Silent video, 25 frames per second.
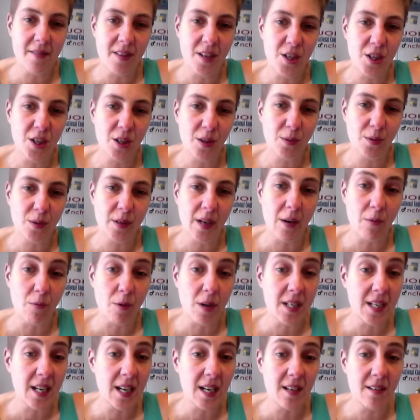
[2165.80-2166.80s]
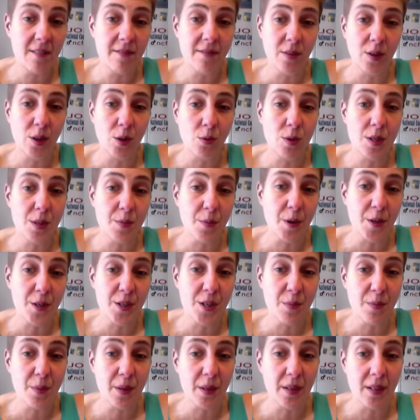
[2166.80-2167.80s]
the children and retained full
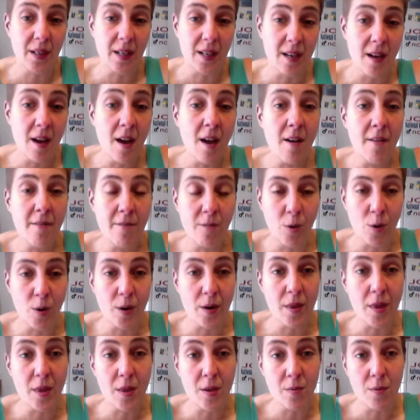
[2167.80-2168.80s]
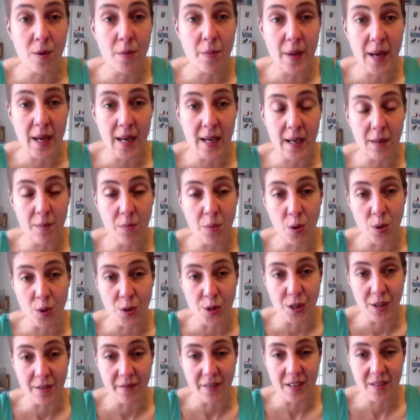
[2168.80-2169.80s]
responsibility for the remaining
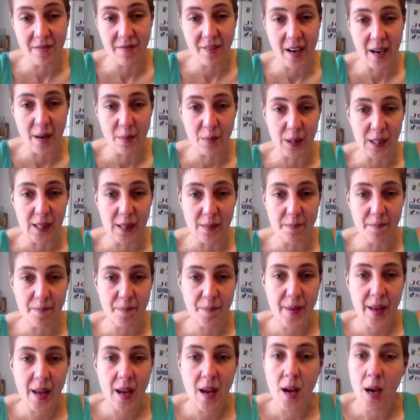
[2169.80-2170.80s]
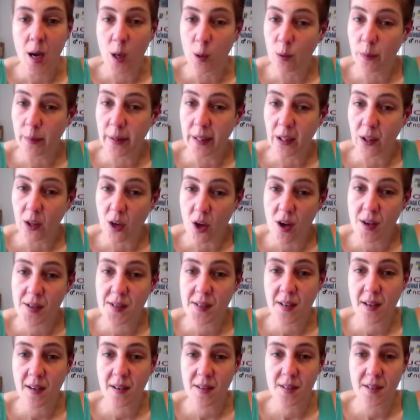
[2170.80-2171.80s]
portion of his family. A woman
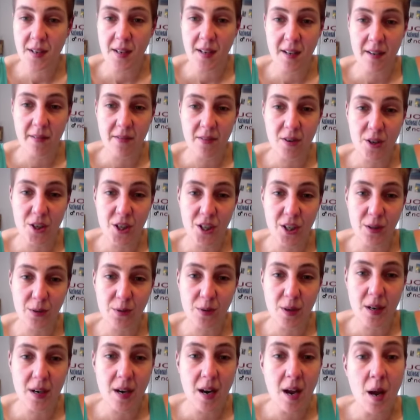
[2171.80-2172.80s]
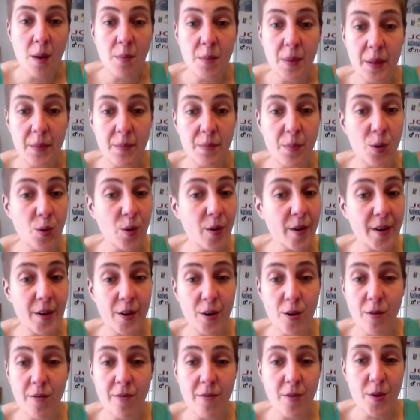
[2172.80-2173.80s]
lost custody of her children, but bore
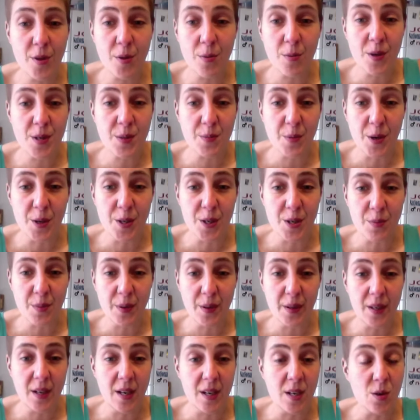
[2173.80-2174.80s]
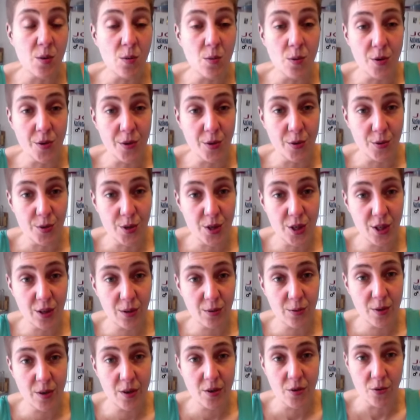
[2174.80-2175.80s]
no further responsibility toward those
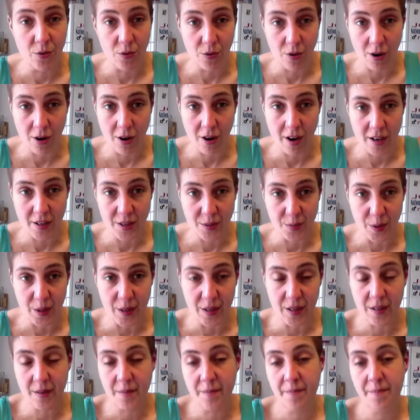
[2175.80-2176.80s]
children or her husband.